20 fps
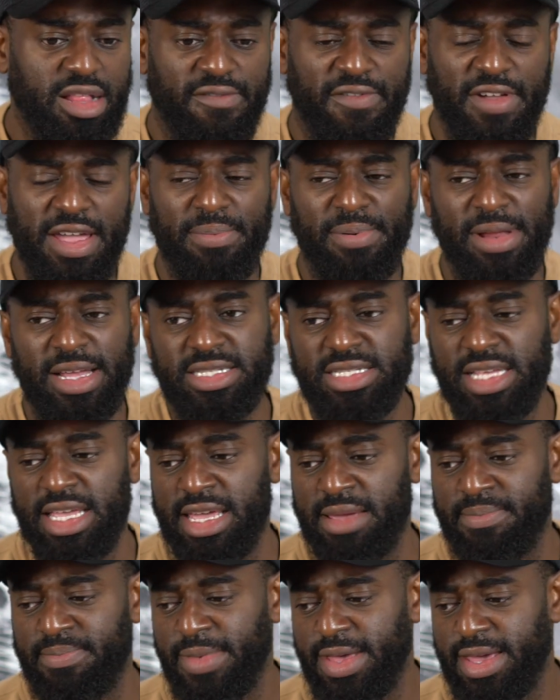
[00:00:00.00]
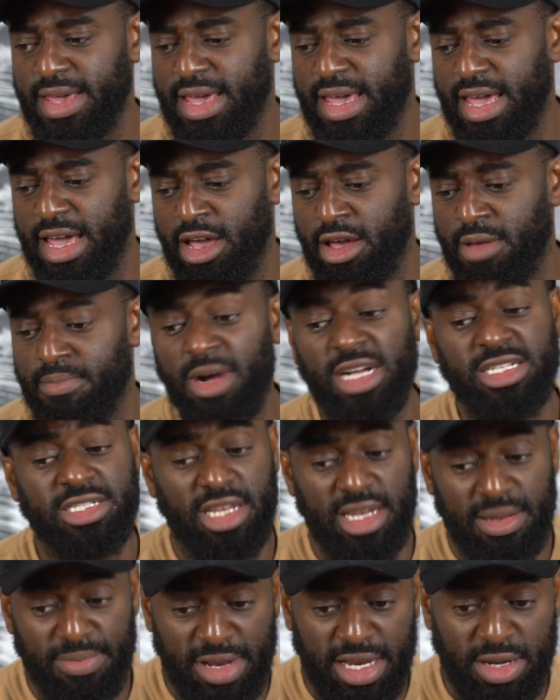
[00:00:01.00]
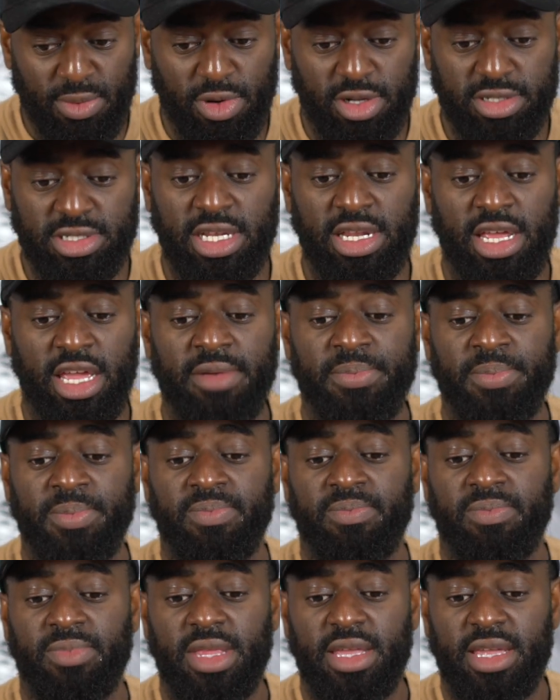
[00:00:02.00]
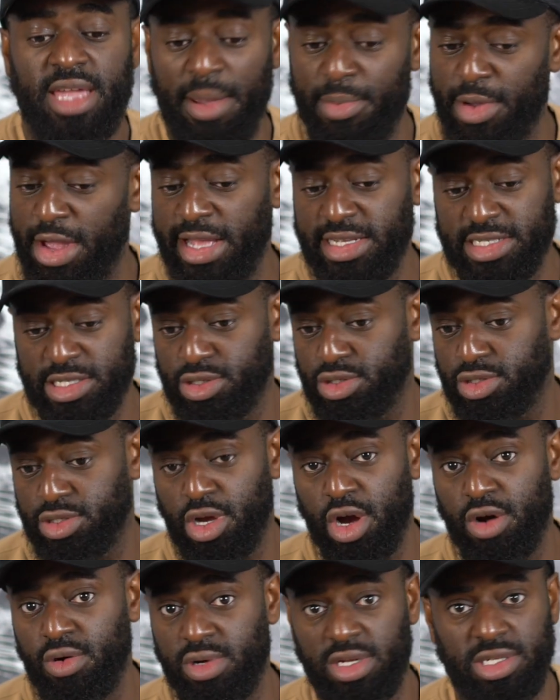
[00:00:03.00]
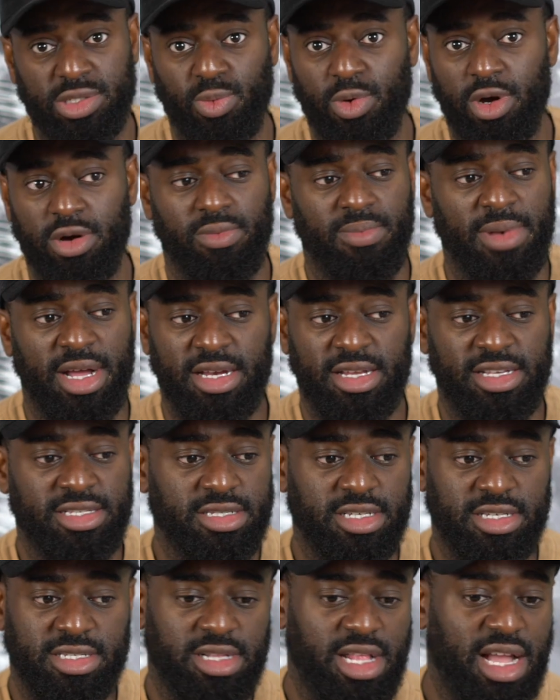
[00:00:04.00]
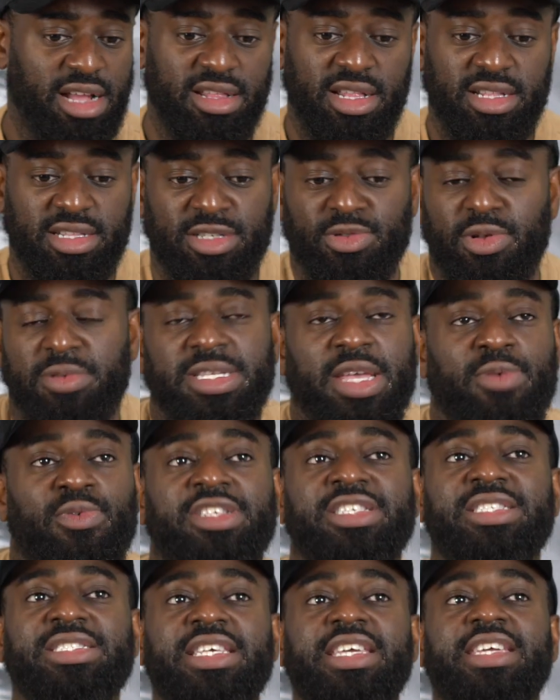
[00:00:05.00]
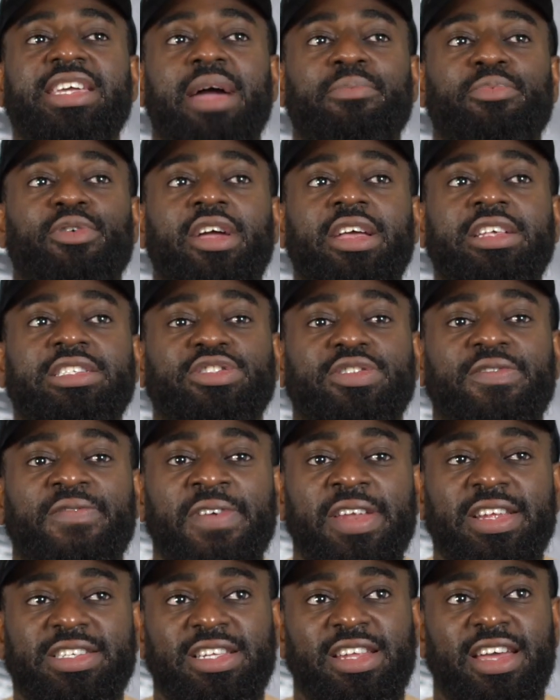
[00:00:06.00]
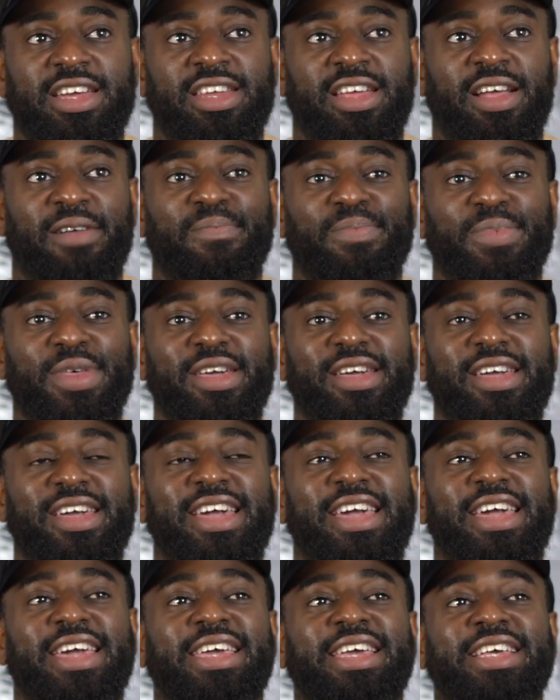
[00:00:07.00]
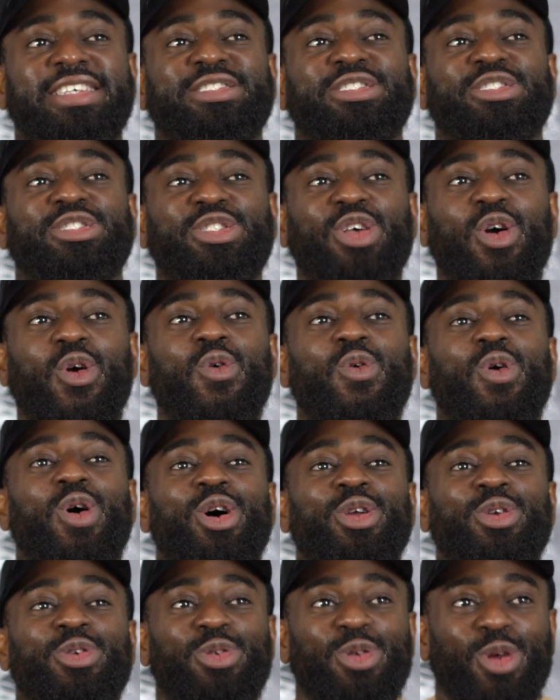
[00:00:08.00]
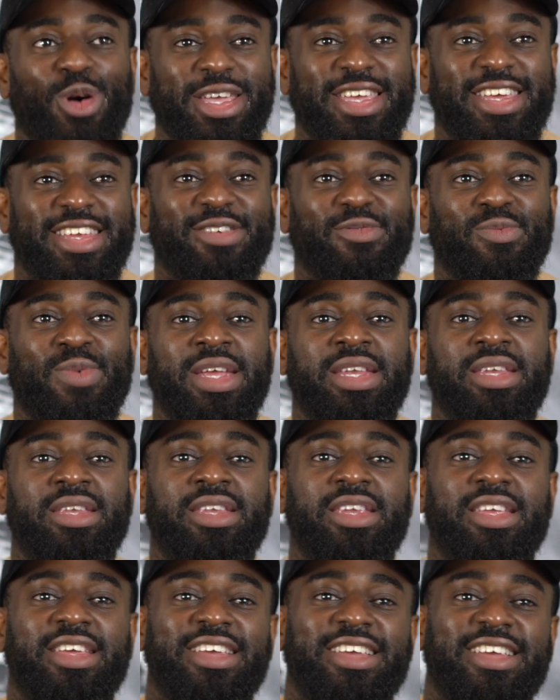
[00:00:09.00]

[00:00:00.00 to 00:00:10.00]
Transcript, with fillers: fair play to him. Uh, Martinelli played well today. Gabriel Jesus' goal as well, man. It's, it's like this one saying when you see Gabriel Jesus finish like that, it's so annoying when